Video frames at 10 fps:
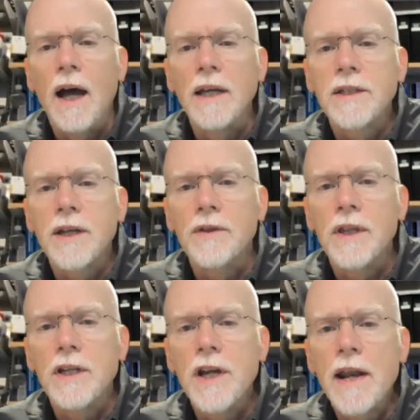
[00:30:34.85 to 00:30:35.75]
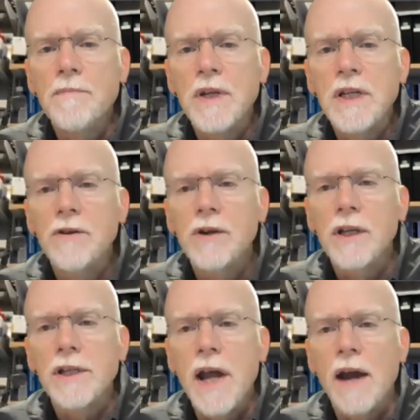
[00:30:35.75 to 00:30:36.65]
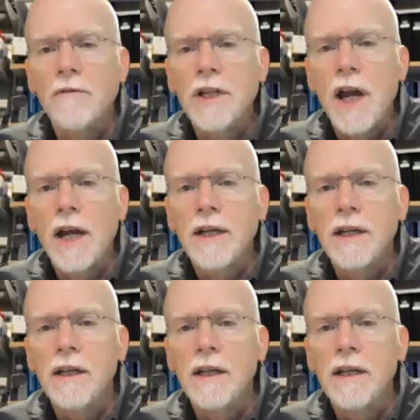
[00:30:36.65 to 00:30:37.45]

So the genetic material is not rejected.